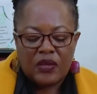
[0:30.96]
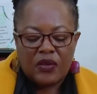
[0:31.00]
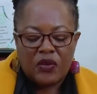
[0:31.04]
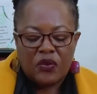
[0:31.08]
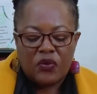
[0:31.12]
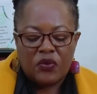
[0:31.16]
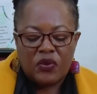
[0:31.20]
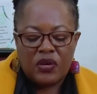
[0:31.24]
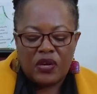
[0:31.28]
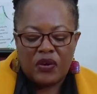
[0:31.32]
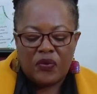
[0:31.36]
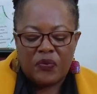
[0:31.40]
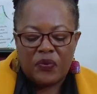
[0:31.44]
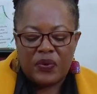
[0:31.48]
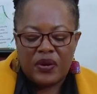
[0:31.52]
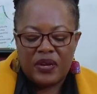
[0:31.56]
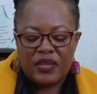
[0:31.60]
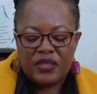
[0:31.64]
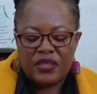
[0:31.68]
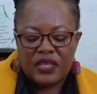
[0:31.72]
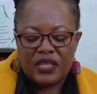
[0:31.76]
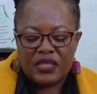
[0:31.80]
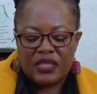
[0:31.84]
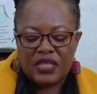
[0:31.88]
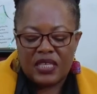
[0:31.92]
We are aware
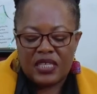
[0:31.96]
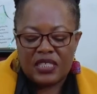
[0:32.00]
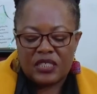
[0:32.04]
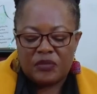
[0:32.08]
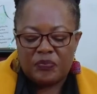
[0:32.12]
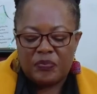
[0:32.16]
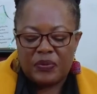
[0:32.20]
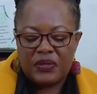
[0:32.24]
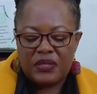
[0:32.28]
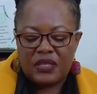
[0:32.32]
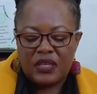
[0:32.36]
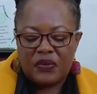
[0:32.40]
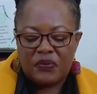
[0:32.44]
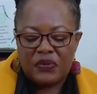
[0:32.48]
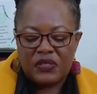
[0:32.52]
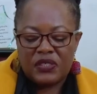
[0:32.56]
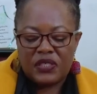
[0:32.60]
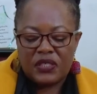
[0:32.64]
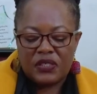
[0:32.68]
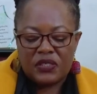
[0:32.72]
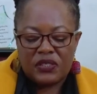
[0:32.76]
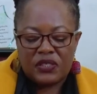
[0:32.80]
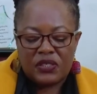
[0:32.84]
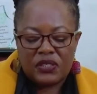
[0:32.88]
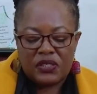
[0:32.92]
that there has been a
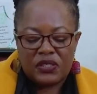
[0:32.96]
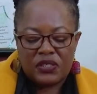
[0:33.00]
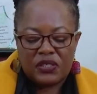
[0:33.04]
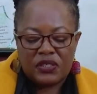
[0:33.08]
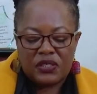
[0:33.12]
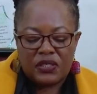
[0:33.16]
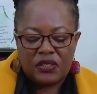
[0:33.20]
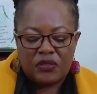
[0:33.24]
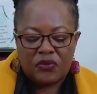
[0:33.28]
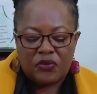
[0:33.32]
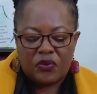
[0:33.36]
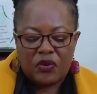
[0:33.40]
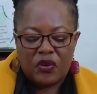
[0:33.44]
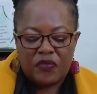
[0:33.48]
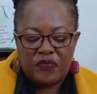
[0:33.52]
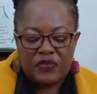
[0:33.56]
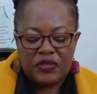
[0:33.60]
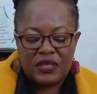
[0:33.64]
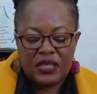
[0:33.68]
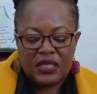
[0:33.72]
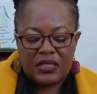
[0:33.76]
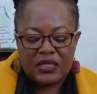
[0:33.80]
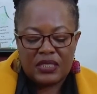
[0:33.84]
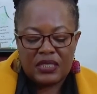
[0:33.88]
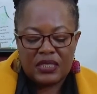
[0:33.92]
recent surge in
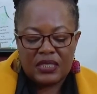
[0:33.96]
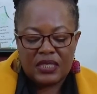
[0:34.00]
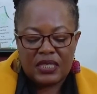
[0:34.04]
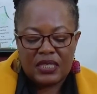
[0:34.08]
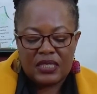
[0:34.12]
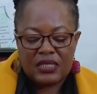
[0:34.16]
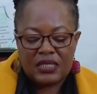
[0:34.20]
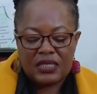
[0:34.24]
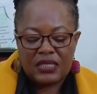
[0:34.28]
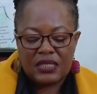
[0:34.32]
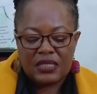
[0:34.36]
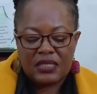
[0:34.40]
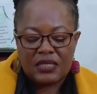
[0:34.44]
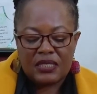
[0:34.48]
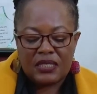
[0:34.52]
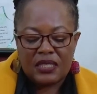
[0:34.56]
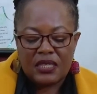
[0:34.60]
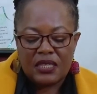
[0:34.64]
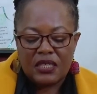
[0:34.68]
COVID-19 cases